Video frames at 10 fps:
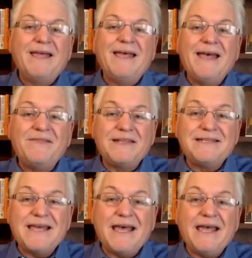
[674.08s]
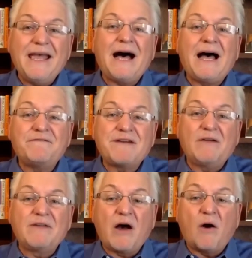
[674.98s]
and the day I
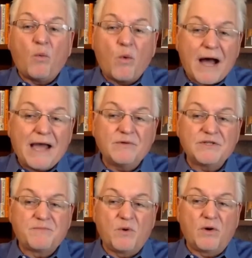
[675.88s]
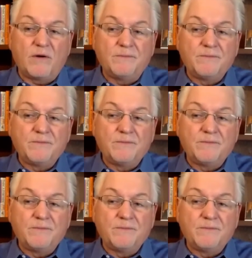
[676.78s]
found out why I was born.